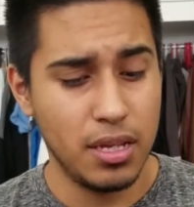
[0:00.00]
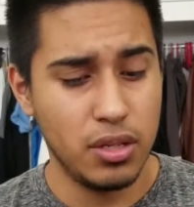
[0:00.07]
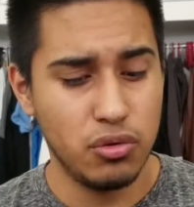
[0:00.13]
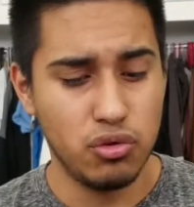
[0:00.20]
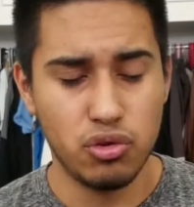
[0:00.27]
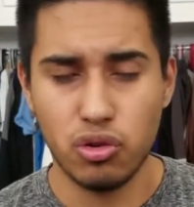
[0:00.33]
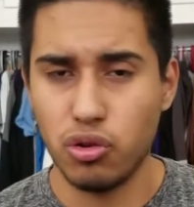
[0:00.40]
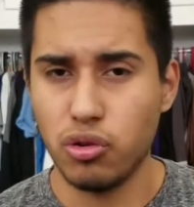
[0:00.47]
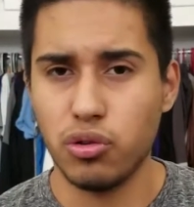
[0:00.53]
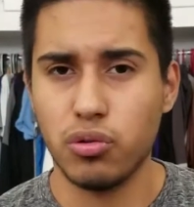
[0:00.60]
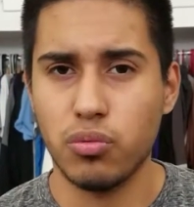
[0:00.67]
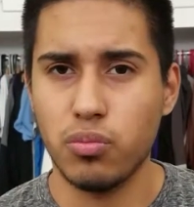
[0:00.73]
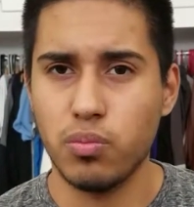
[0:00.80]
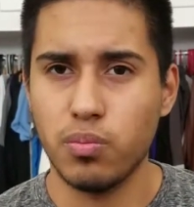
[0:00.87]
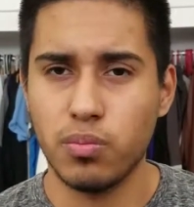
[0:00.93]
So
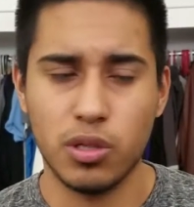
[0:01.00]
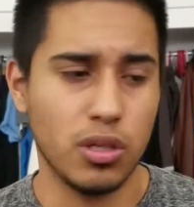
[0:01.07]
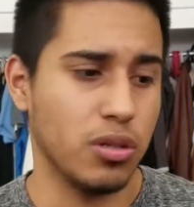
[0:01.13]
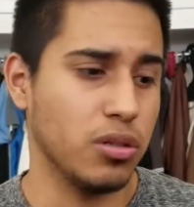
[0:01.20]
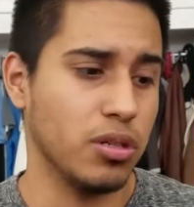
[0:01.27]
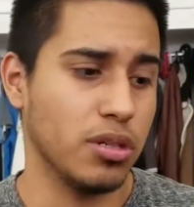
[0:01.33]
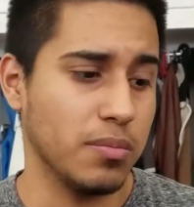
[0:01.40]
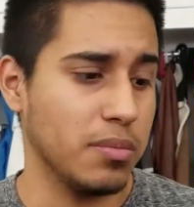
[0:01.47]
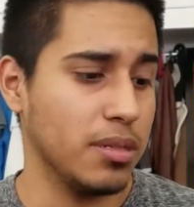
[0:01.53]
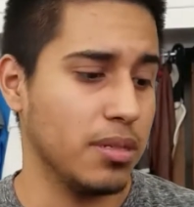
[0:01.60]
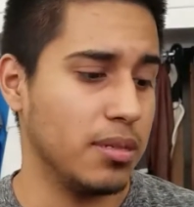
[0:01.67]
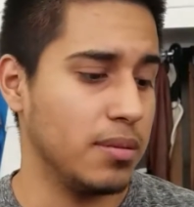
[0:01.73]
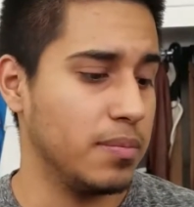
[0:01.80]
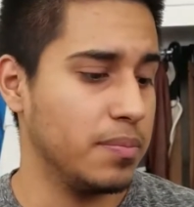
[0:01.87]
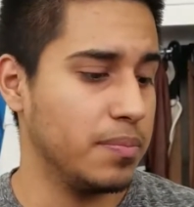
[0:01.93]
you're gonna
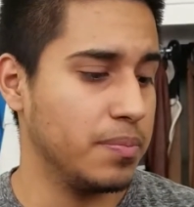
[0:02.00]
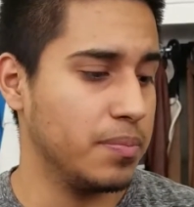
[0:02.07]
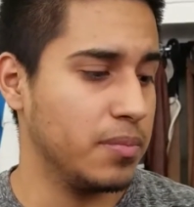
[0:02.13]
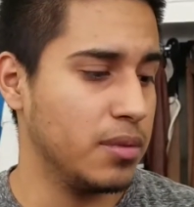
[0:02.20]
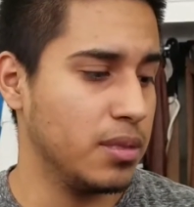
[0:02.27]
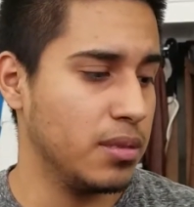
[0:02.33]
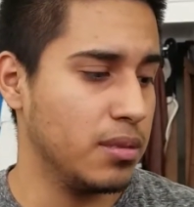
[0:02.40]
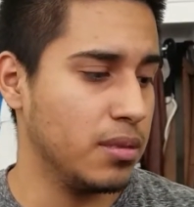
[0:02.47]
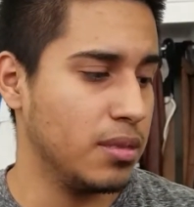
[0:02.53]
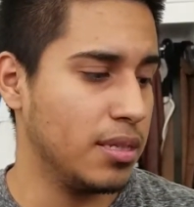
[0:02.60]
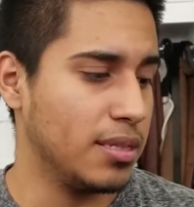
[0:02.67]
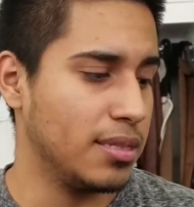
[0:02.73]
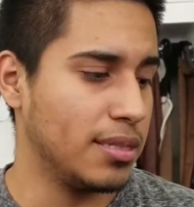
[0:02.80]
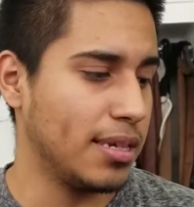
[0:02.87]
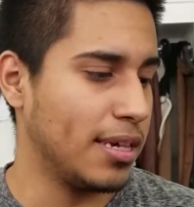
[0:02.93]
be.
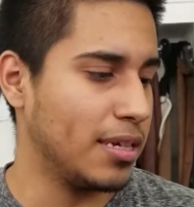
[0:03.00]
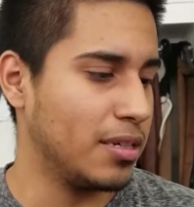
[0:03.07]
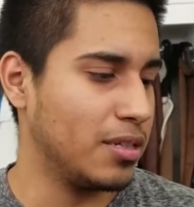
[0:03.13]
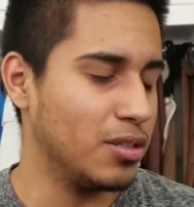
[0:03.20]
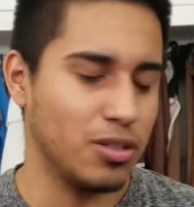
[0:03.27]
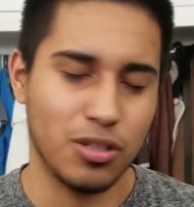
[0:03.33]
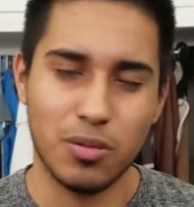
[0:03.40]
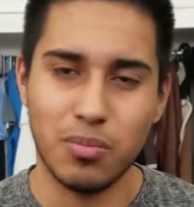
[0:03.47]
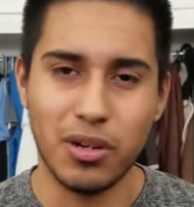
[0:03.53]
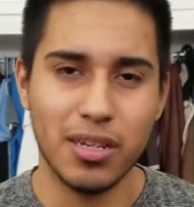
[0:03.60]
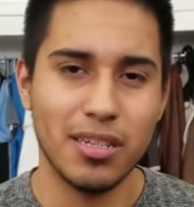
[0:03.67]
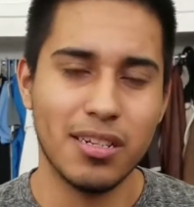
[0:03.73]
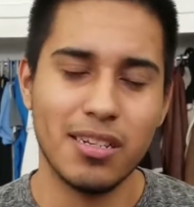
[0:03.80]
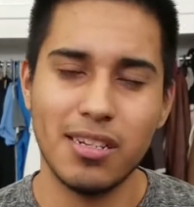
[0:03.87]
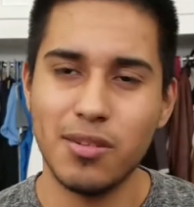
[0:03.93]
It's like you're
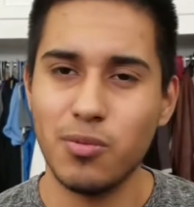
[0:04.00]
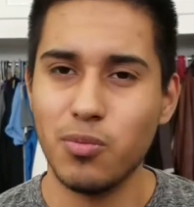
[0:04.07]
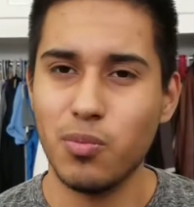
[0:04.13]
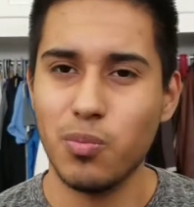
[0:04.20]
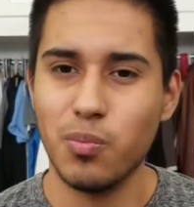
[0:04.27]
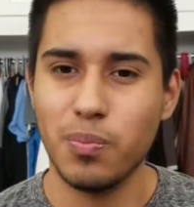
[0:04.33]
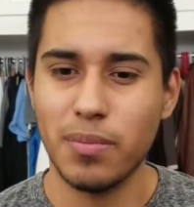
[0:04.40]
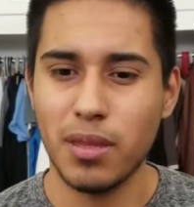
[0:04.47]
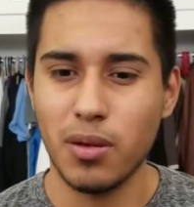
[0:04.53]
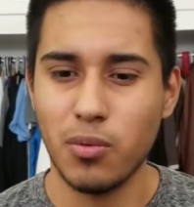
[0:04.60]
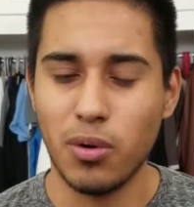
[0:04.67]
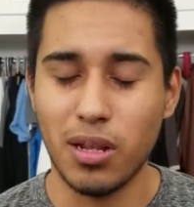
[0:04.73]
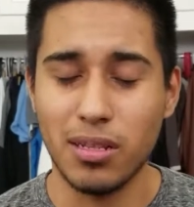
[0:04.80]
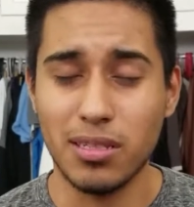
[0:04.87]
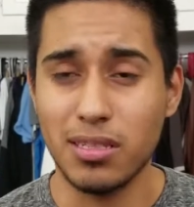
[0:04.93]
breaking it in
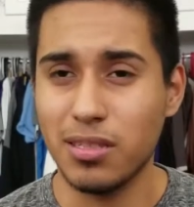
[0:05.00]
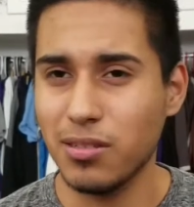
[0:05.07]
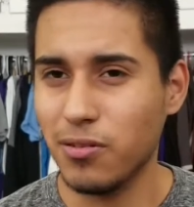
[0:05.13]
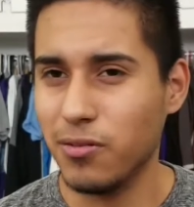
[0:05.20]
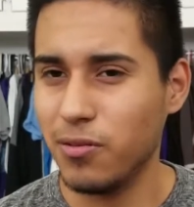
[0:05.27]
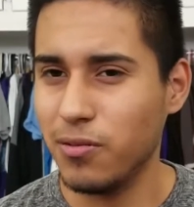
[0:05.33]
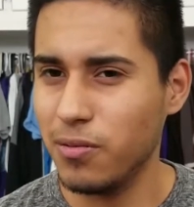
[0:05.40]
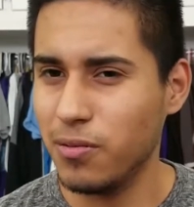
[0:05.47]
while it still